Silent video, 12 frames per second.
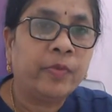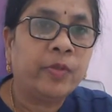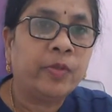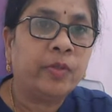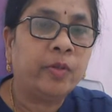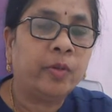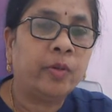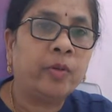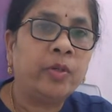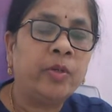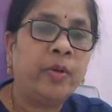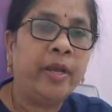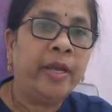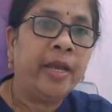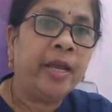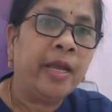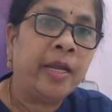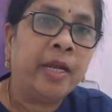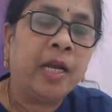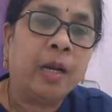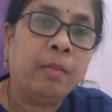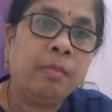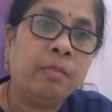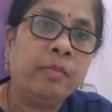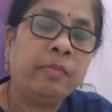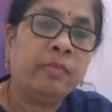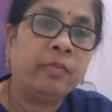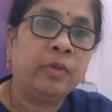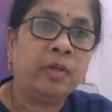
So today I come